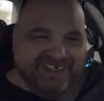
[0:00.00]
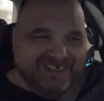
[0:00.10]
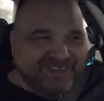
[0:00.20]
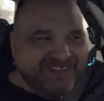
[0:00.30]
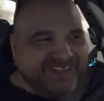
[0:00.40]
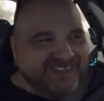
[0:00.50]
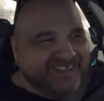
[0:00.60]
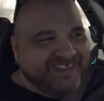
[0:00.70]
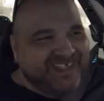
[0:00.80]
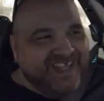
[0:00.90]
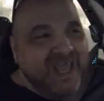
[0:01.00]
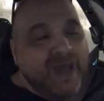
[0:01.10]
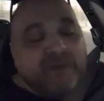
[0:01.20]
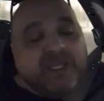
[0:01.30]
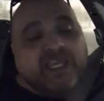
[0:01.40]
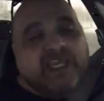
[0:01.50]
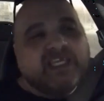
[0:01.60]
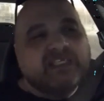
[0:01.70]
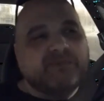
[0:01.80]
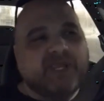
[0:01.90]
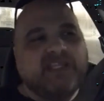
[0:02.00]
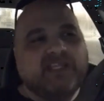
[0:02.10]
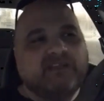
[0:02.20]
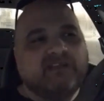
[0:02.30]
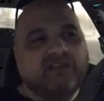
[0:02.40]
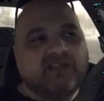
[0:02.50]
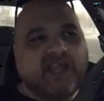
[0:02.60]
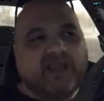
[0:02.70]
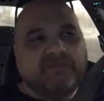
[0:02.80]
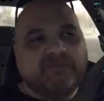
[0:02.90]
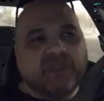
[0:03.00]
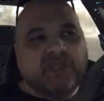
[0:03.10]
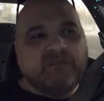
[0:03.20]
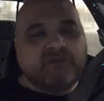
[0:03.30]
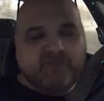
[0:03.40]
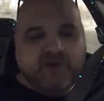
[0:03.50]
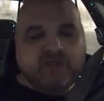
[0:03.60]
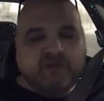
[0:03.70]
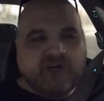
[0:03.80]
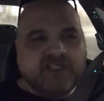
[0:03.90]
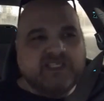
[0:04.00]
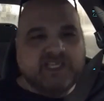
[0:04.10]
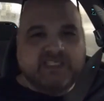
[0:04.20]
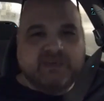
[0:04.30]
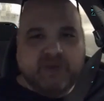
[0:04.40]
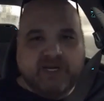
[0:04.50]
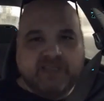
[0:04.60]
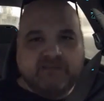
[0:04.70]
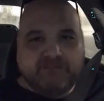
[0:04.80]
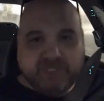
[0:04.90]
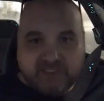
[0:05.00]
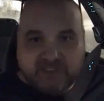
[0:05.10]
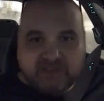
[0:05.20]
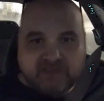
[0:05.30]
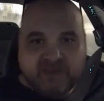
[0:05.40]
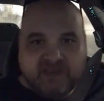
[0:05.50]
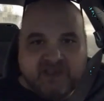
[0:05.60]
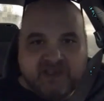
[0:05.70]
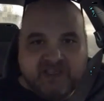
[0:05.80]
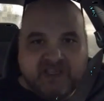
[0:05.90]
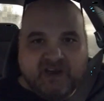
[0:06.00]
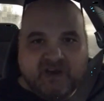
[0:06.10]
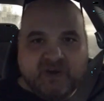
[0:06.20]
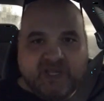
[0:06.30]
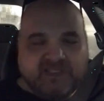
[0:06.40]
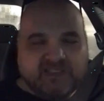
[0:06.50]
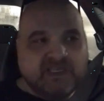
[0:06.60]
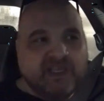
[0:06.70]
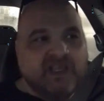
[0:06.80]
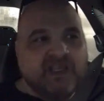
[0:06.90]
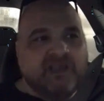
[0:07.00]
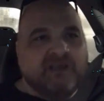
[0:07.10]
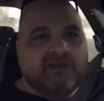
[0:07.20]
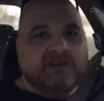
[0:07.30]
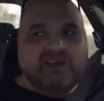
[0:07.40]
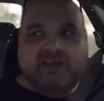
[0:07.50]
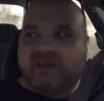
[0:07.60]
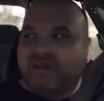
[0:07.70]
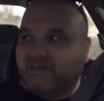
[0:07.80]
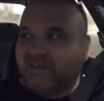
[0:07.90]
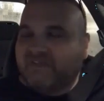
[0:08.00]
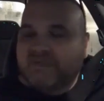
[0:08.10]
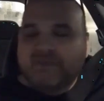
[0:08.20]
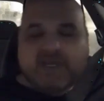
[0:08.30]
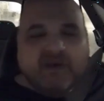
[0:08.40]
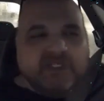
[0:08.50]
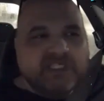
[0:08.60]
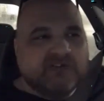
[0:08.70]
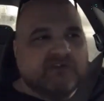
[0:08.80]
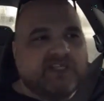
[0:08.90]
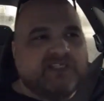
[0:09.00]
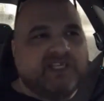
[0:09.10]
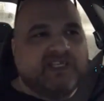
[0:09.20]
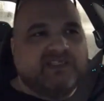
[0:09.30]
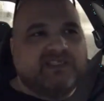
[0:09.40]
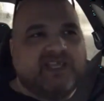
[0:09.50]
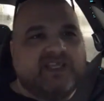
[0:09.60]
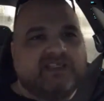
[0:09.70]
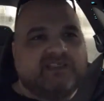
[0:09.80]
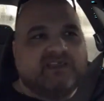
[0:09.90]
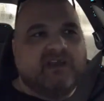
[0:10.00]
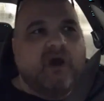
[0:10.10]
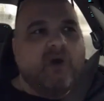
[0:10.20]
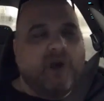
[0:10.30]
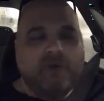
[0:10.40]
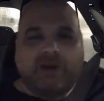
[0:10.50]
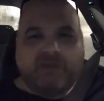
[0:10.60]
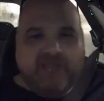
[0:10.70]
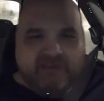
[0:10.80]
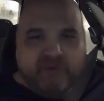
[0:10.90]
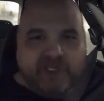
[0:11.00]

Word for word: Oh, but he he explained it that professional wrestling is a money business. You know, it's if somebody goes into wrestling and says, "Oh, I want to be a heavyweight